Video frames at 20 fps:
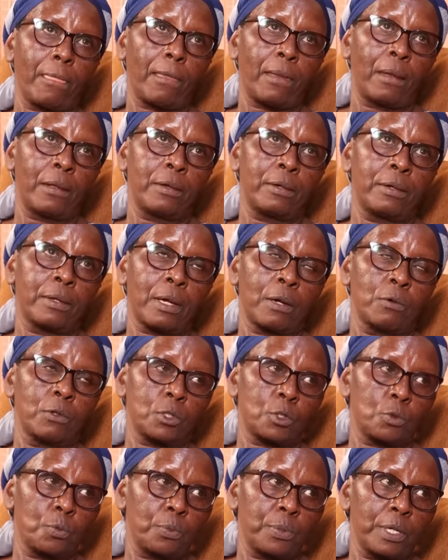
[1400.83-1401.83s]
and I
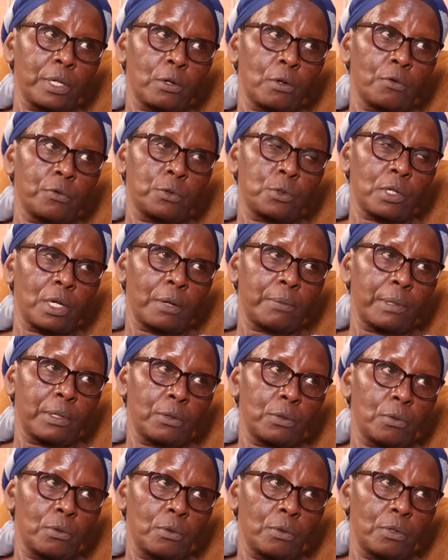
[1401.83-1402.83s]
was to break off to come
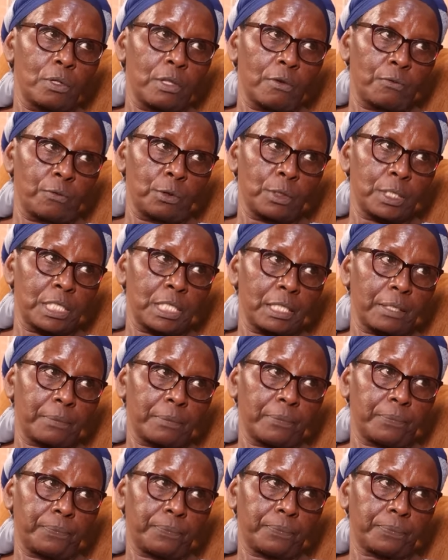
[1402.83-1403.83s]
and do the voting
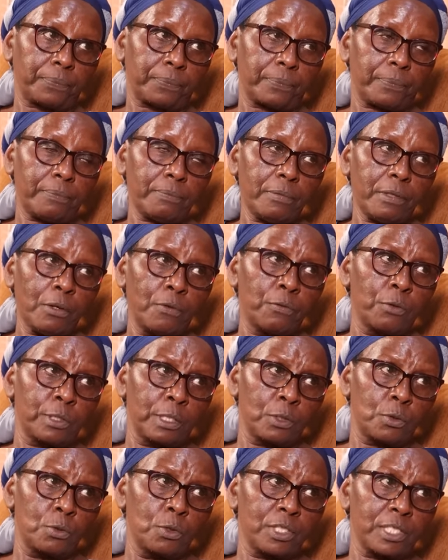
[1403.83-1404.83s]
for
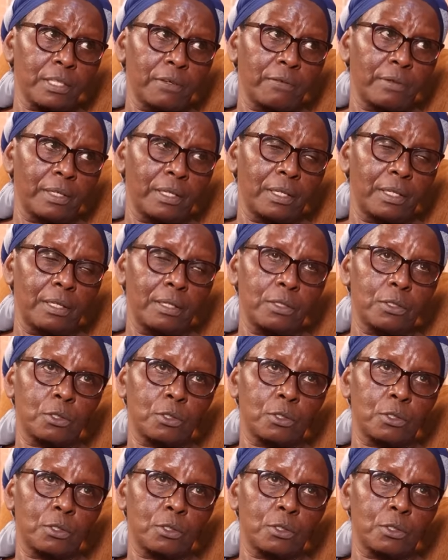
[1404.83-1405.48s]
the 2007.